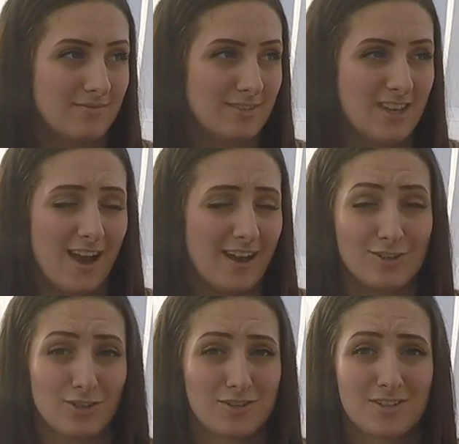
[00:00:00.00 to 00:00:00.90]
yeah, I
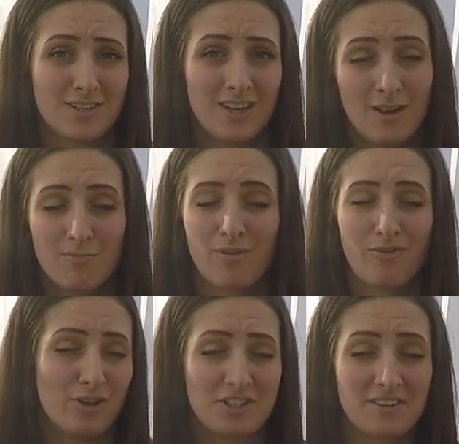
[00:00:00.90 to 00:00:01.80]
just
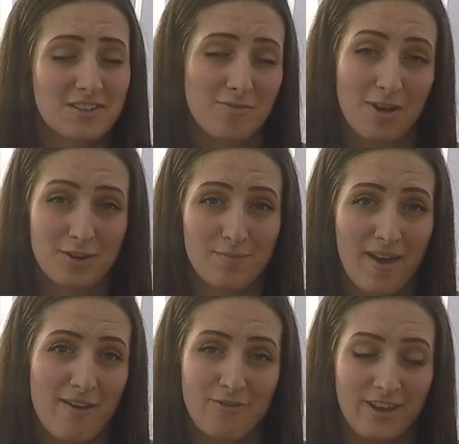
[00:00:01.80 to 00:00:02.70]
prefer dancing around in
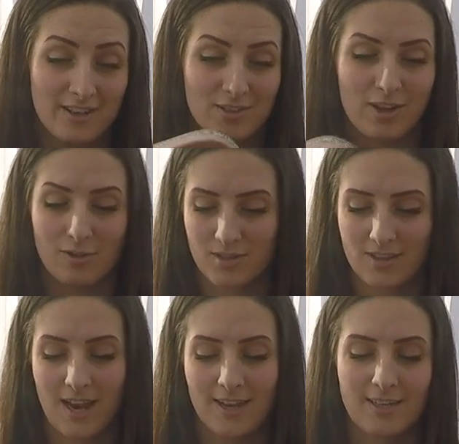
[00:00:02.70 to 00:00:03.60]
bare feet, so
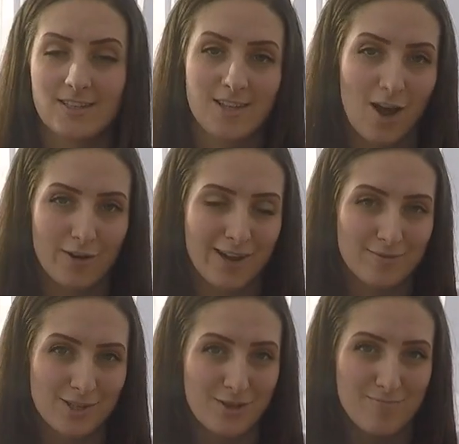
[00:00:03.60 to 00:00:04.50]
sliders are an
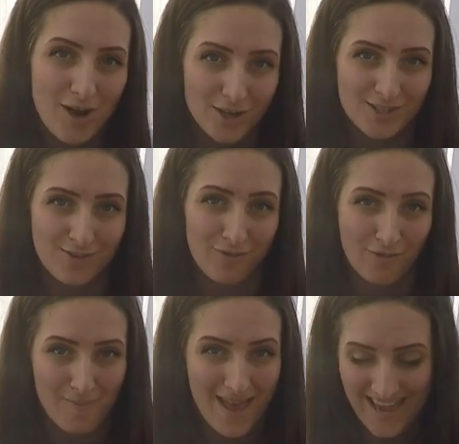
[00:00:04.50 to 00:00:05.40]
absolute must
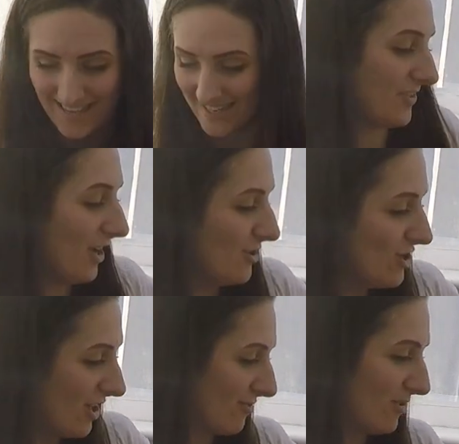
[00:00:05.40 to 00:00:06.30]
for me.
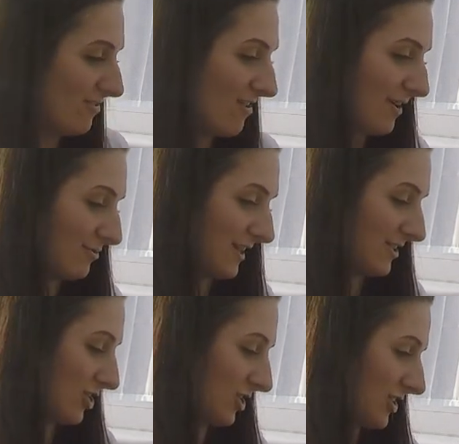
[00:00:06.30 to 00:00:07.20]
Another one, right, well,
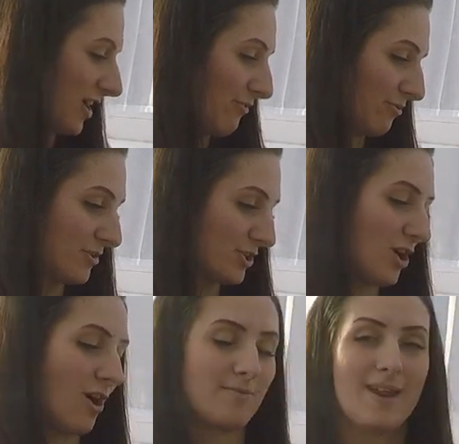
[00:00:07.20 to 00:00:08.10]
let's just start from the
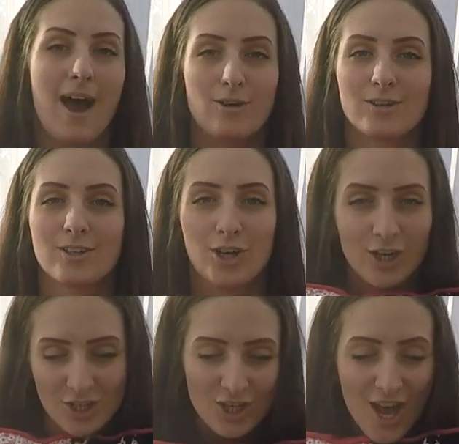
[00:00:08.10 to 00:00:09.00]
top now.
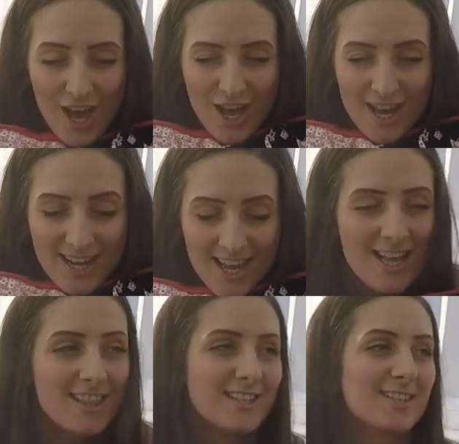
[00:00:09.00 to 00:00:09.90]
Cushion!
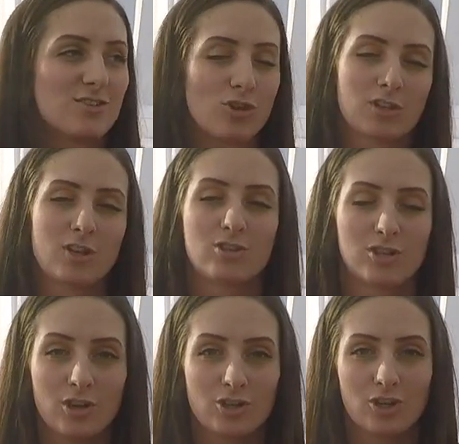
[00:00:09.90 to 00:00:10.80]
This is also
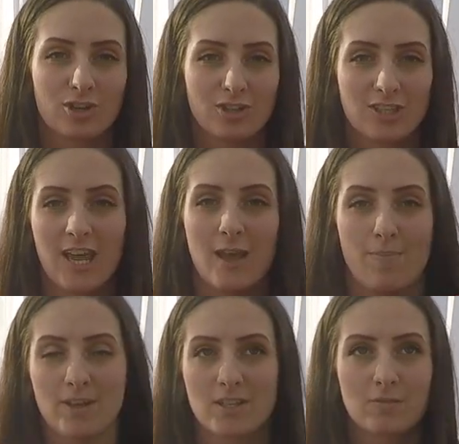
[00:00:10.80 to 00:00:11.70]
such a good
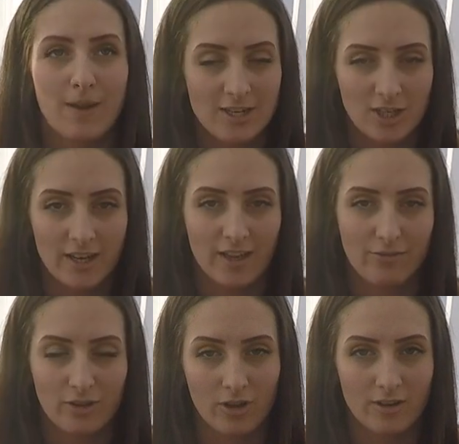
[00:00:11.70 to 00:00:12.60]
tip, especially
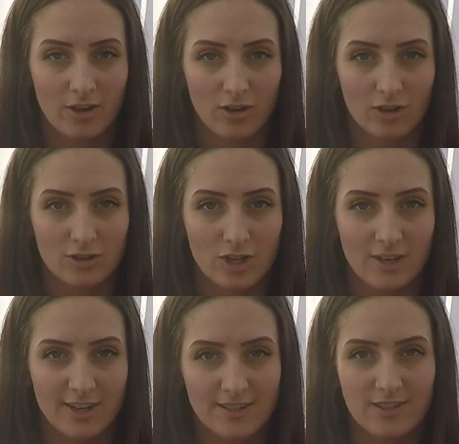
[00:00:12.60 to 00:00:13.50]
if you're going on long
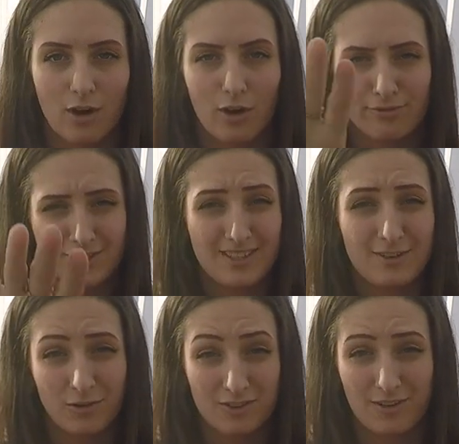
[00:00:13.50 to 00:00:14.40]
journeys. Obviously
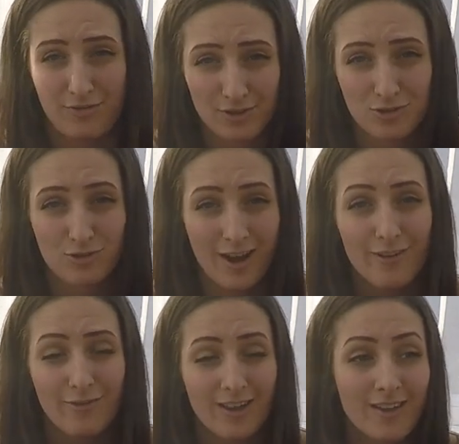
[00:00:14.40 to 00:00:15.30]
not if you're
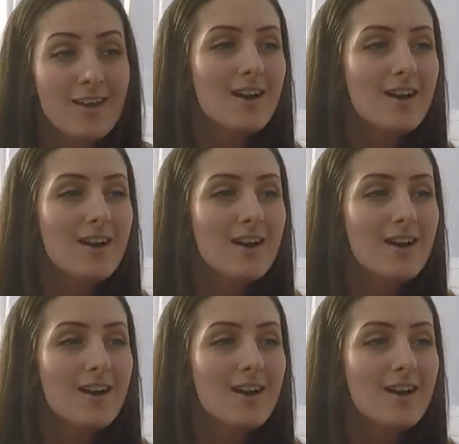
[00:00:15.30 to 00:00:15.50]
driving.